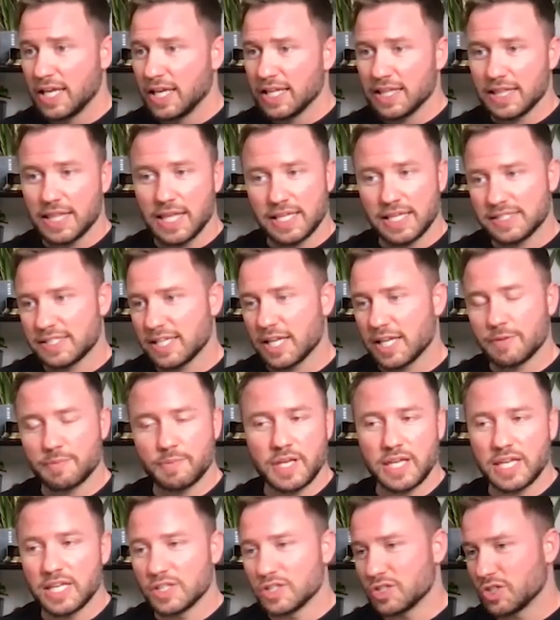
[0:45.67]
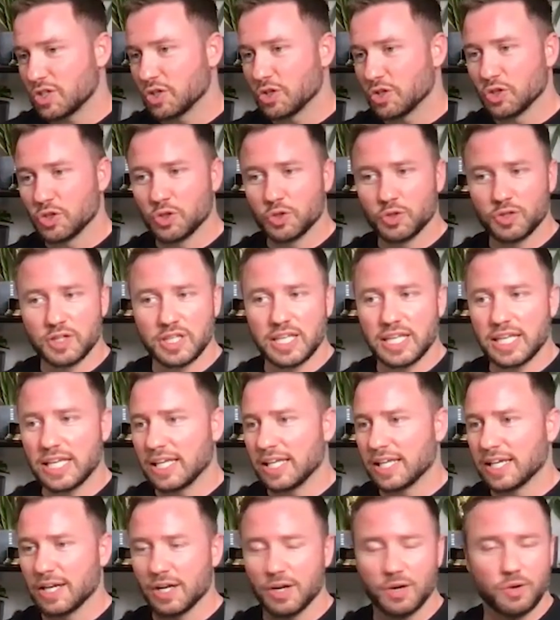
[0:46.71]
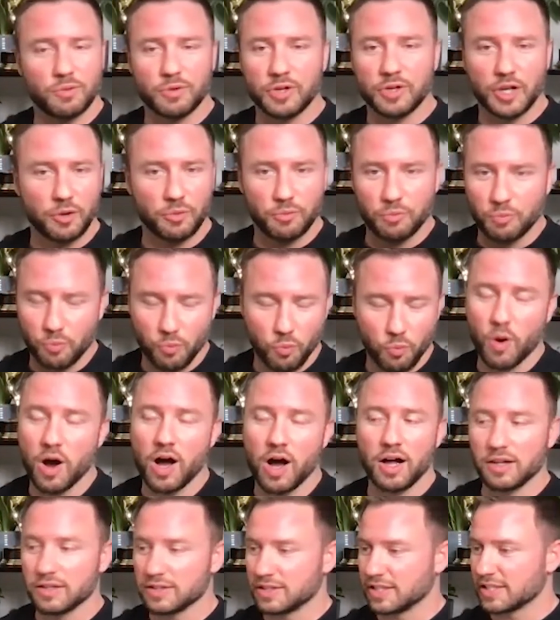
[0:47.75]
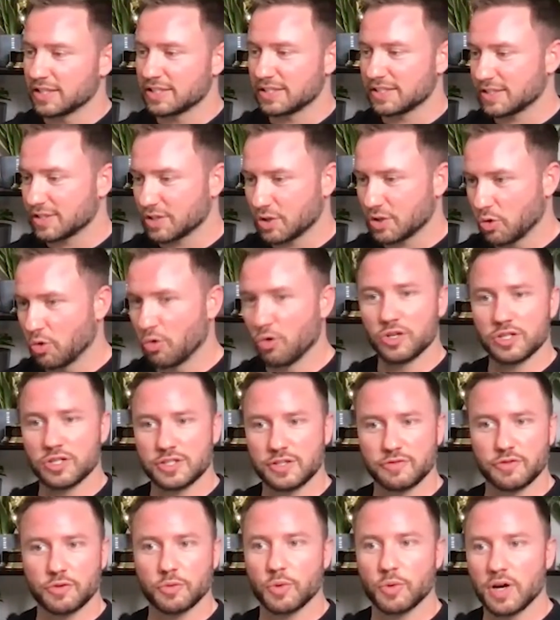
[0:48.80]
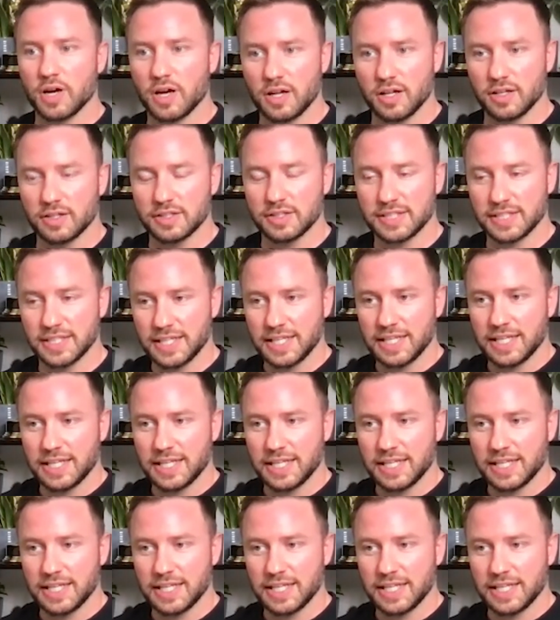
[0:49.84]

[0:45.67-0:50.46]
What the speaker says: they send me to the wildest corners of the world,